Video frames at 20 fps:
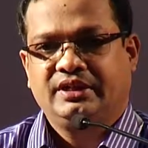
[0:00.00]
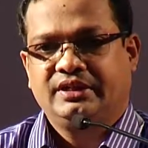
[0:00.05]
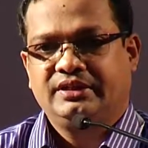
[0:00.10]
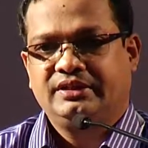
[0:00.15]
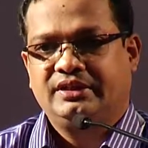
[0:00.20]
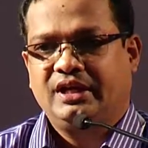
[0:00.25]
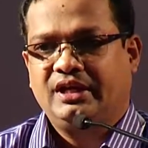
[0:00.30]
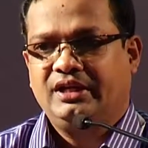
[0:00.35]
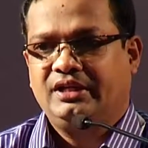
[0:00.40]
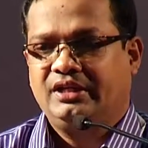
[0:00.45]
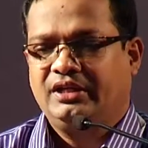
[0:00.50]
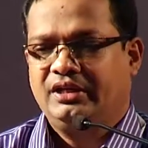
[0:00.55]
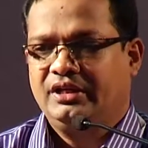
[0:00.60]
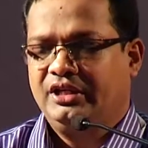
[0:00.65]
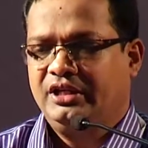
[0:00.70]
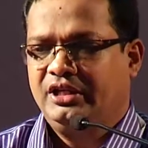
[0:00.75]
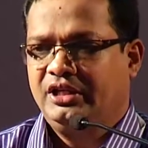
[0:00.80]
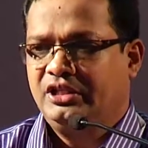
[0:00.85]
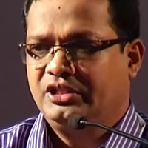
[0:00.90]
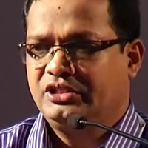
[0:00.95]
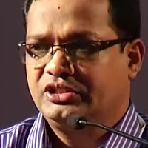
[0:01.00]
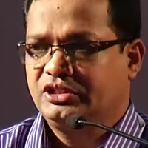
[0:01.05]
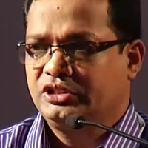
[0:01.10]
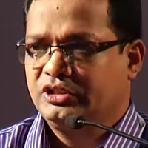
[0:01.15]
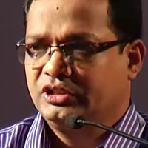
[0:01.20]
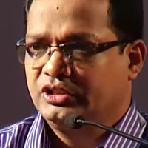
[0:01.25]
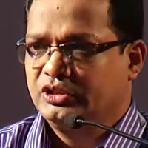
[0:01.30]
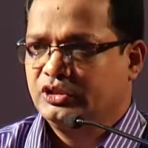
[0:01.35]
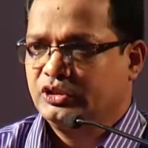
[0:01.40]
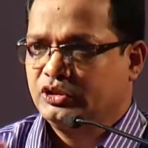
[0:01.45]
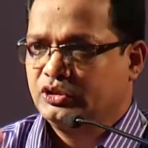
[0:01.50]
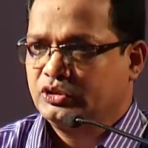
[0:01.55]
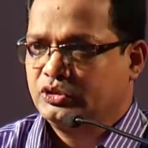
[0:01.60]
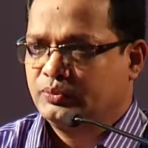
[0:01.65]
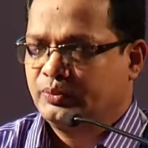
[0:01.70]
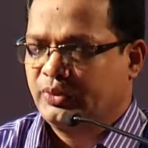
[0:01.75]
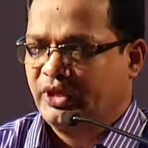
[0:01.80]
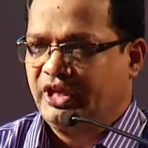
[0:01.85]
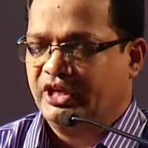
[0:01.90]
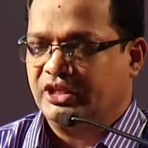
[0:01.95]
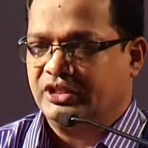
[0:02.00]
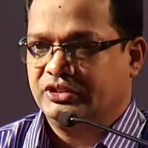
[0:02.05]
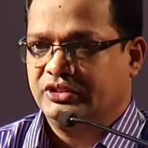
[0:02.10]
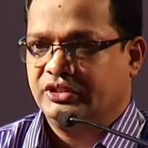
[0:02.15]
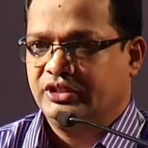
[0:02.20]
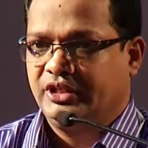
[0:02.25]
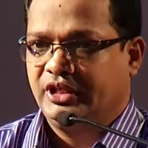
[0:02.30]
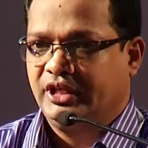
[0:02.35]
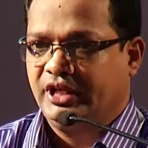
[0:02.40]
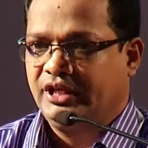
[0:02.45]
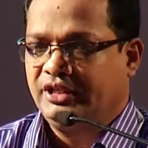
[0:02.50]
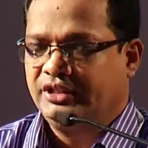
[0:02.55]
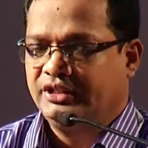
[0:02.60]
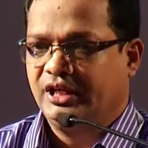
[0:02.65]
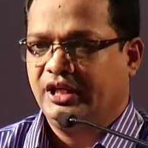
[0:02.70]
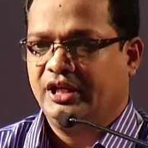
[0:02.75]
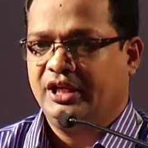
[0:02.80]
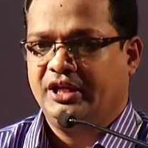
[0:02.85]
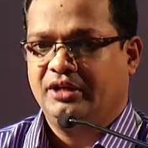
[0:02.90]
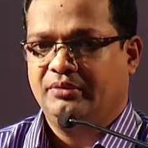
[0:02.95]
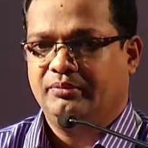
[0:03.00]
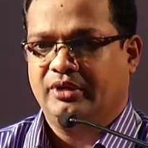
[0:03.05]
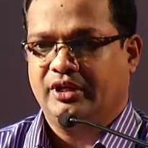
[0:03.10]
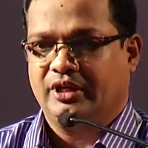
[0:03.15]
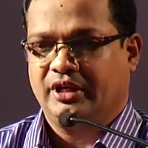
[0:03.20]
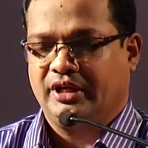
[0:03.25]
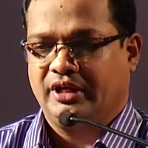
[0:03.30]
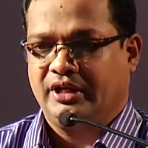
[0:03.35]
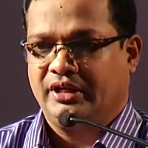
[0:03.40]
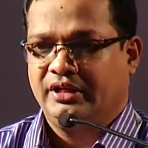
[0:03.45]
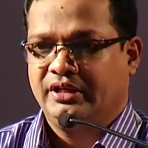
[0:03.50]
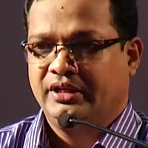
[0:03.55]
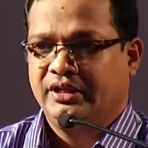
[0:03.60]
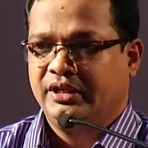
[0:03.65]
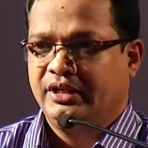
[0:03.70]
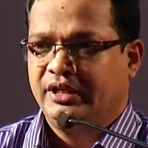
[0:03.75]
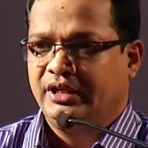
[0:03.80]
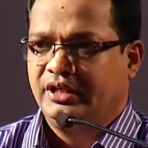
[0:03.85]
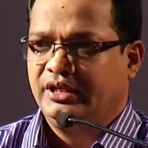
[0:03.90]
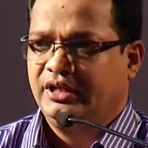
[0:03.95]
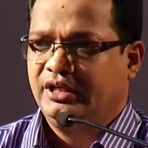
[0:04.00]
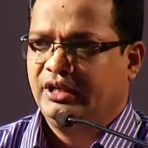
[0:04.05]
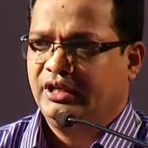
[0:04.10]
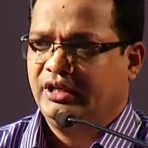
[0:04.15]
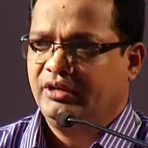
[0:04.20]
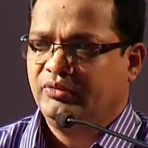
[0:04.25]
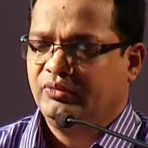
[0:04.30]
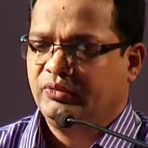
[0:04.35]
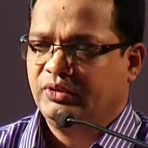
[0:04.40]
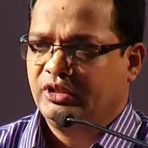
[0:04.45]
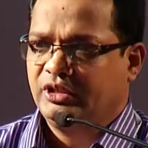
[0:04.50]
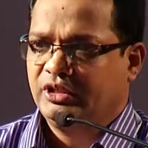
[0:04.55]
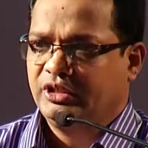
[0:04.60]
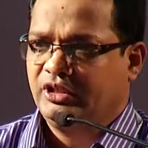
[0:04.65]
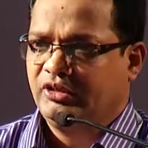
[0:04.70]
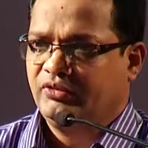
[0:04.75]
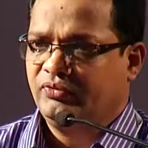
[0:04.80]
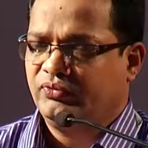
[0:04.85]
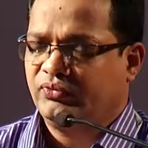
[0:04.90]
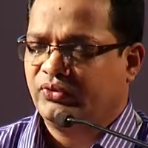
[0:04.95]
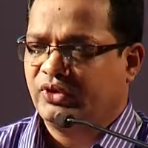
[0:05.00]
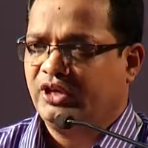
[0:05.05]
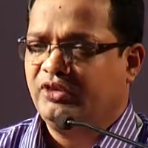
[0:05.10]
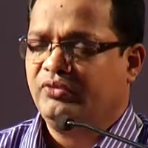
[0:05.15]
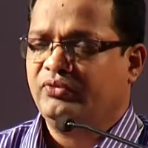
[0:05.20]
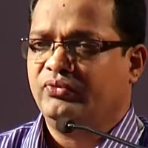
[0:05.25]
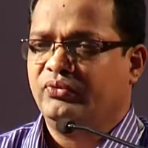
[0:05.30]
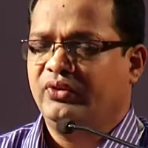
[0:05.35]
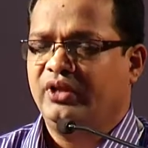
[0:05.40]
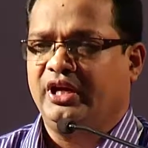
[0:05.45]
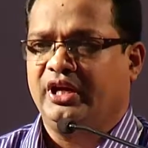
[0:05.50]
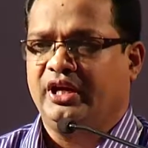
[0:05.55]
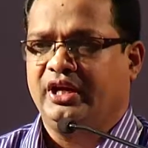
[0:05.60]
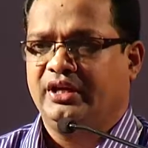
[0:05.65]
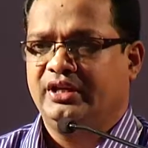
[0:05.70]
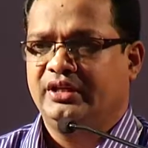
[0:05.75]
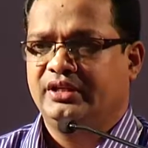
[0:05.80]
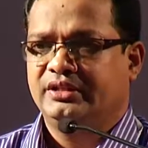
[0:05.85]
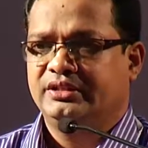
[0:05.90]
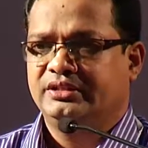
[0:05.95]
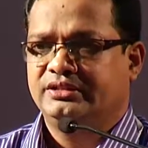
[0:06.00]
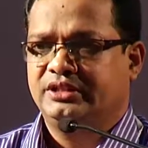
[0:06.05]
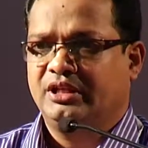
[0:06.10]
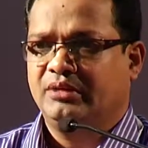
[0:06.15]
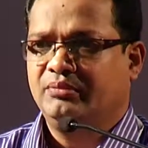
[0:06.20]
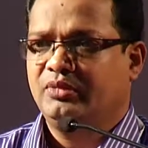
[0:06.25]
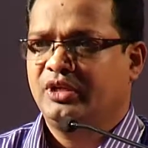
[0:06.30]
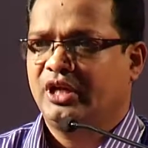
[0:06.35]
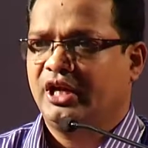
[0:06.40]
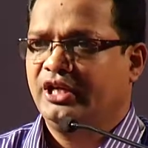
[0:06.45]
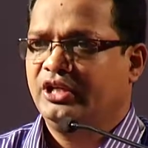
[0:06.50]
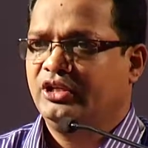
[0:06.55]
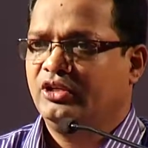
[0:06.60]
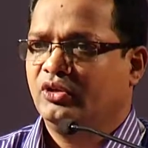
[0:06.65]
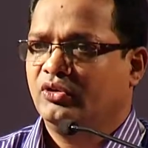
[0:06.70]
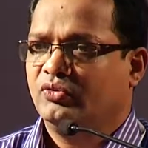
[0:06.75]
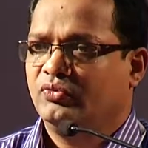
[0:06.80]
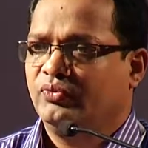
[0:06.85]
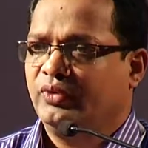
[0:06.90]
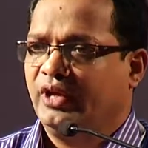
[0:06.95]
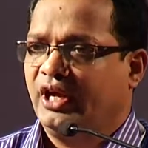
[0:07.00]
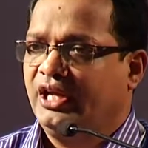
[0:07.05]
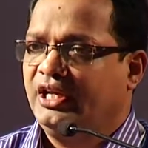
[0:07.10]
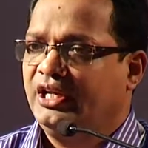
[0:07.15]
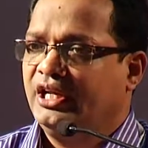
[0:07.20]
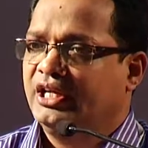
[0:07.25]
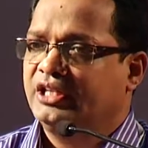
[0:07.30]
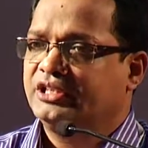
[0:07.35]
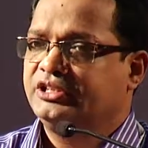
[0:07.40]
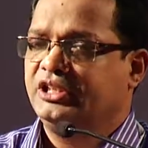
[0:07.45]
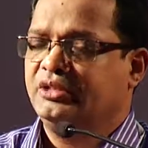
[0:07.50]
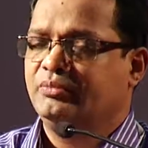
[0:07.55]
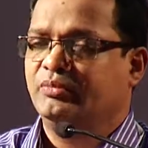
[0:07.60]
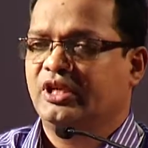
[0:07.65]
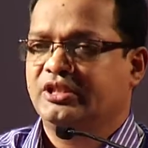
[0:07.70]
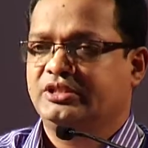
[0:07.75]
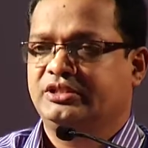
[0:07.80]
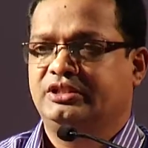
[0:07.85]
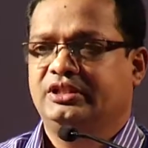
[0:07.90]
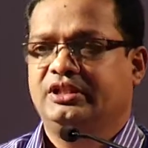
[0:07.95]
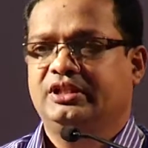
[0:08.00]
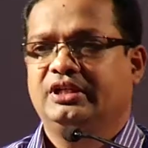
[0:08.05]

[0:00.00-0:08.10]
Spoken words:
That each space in the library, in a different way, some kind of energy must